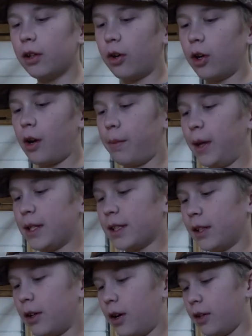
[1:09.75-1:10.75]
1/4 piece
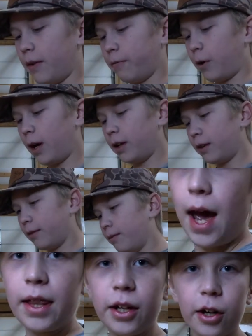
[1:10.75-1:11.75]
can go on the front,
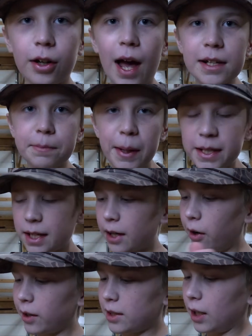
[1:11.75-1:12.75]
and then your last piece can
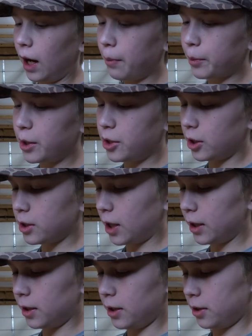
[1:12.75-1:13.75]
go on the top, just
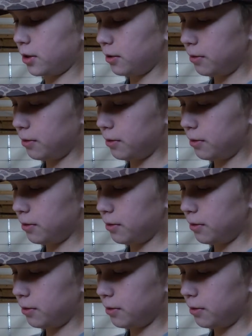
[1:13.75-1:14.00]
like this.